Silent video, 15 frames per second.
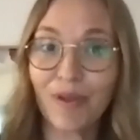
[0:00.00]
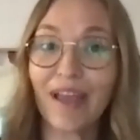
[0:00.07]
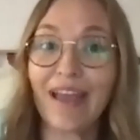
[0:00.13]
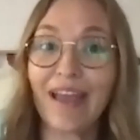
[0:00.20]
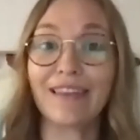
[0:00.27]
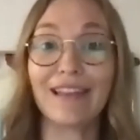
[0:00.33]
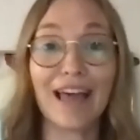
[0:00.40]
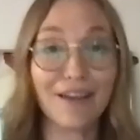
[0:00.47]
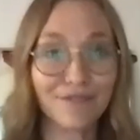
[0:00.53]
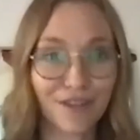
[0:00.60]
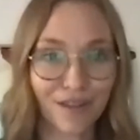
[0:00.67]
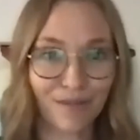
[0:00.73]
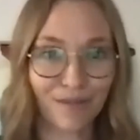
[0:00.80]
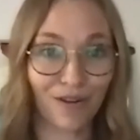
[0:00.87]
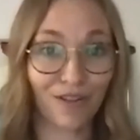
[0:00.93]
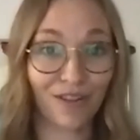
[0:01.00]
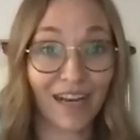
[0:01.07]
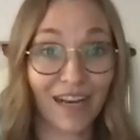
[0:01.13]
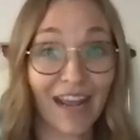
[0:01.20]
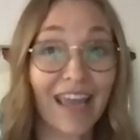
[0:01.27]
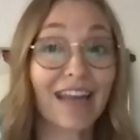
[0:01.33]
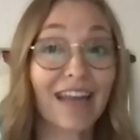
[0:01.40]
and left in the middle of
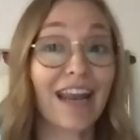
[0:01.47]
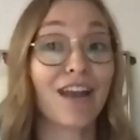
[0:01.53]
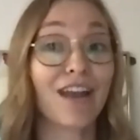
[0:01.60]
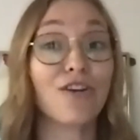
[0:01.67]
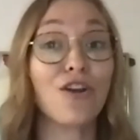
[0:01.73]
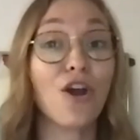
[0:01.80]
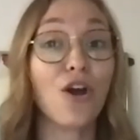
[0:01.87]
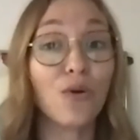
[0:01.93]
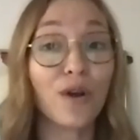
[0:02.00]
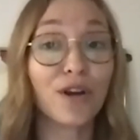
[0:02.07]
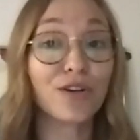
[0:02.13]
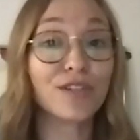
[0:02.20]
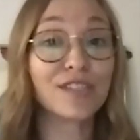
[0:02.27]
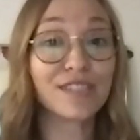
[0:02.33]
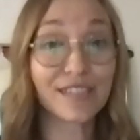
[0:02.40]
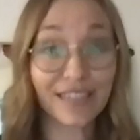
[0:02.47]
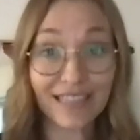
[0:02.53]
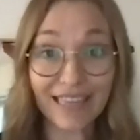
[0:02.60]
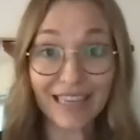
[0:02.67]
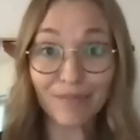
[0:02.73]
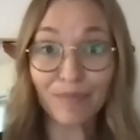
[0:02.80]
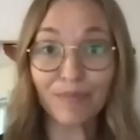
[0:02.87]
the night and had nowhere to
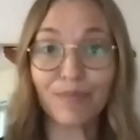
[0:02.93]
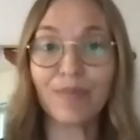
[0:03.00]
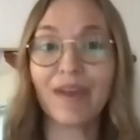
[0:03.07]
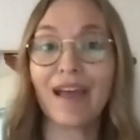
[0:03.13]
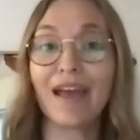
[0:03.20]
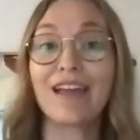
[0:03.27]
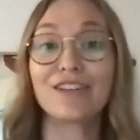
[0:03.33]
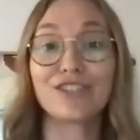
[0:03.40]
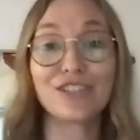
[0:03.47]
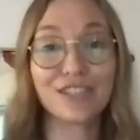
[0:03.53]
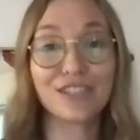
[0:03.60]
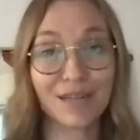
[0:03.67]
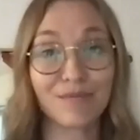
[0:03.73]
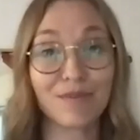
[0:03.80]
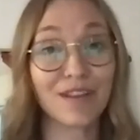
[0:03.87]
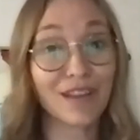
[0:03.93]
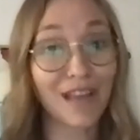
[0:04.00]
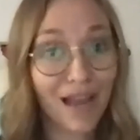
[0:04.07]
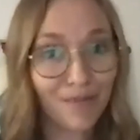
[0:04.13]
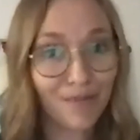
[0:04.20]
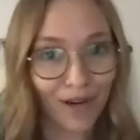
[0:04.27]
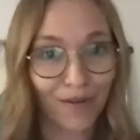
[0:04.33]
sleep. And she slept in the
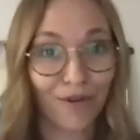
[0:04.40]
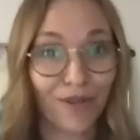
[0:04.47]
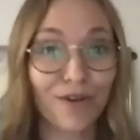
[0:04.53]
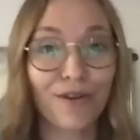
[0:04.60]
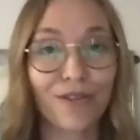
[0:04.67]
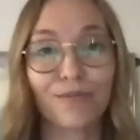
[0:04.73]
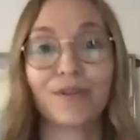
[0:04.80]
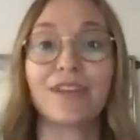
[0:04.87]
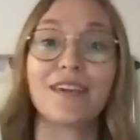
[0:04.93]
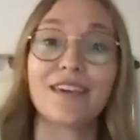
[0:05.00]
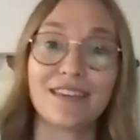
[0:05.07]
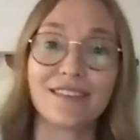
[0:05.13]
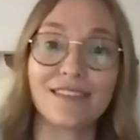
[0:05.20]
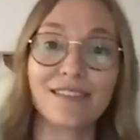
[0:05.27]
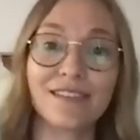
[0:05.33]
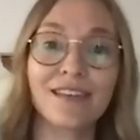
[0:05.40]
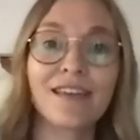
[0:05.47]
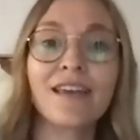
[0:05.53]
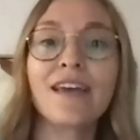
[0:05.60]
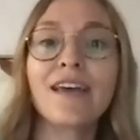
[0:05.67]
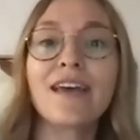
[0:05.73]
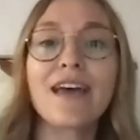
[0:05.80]
library with her 3 kids.
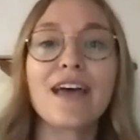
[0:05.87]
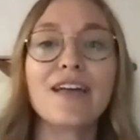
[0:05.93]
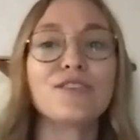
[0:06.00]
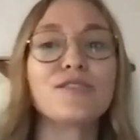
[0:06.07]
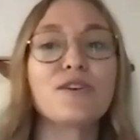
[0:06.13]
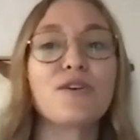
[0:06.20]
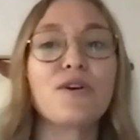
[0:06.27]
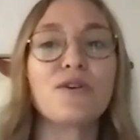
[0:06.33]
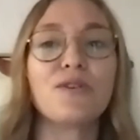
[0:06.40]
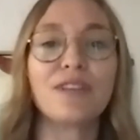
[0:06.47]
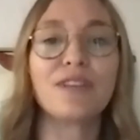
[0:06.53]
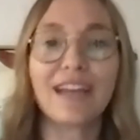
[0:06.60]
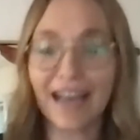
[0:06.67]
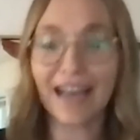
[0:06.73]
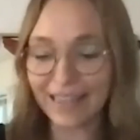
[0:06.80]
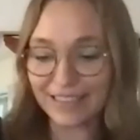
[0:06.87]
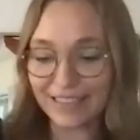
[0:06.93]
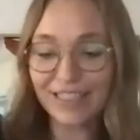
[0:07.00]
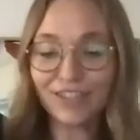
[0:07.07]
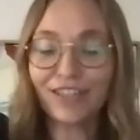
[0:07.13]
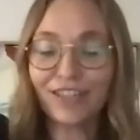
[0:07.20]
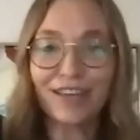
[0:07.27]
And so I
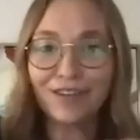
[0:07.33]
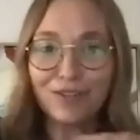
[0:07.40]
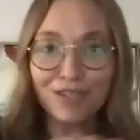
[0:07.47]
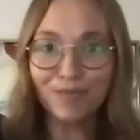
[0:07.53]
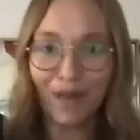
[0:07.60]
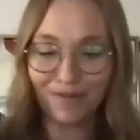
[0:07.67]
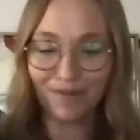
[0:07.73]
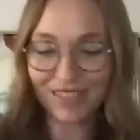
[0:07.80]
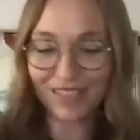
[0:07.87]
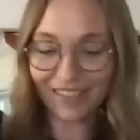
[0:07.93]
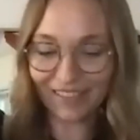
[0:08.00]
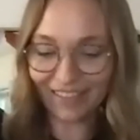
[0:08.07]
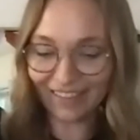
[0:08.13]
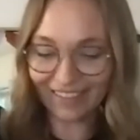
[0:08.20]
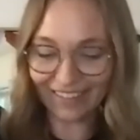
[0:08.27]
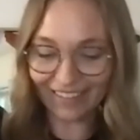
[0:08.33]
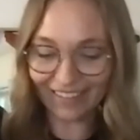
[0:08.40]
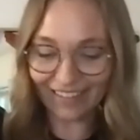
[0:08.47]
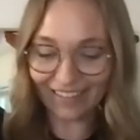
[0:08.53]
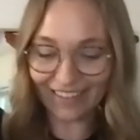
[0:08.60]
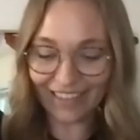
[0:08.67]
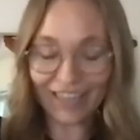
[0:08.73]
still get goosebumps
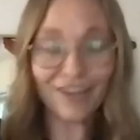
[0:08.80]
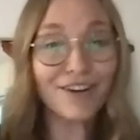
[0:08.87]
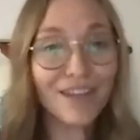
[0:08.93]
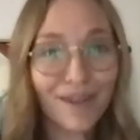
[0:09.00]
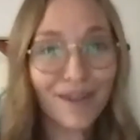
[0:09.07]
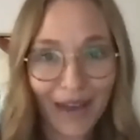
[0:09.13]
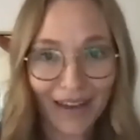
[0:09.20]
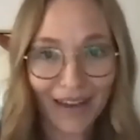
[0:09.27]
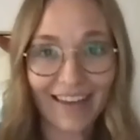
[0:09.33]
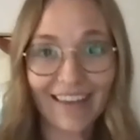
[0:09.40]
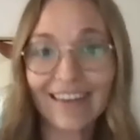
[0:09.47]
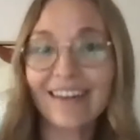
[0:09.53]
hearing about it.